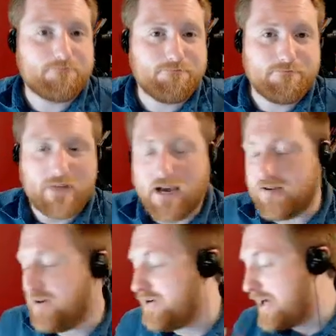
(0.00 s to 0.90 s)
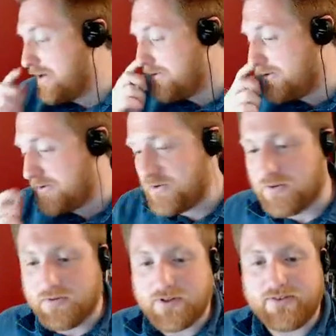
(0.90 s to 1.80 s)
yeah, okay, so
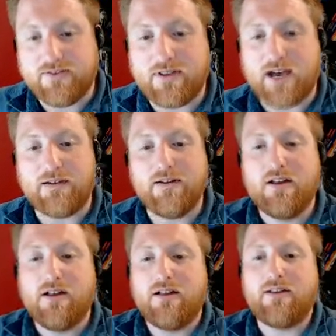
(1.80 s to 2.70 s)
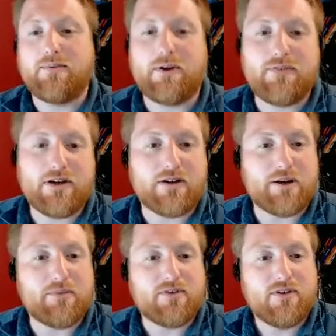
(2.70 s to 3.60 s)
cool. Let's do that. Let's play video
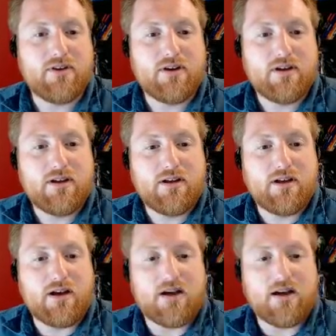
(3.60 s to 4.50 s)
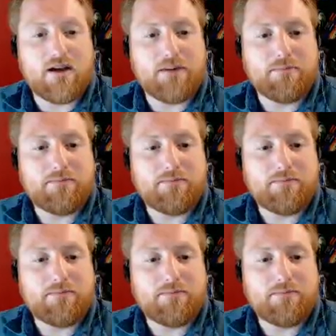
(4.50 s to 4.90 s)
games. Um,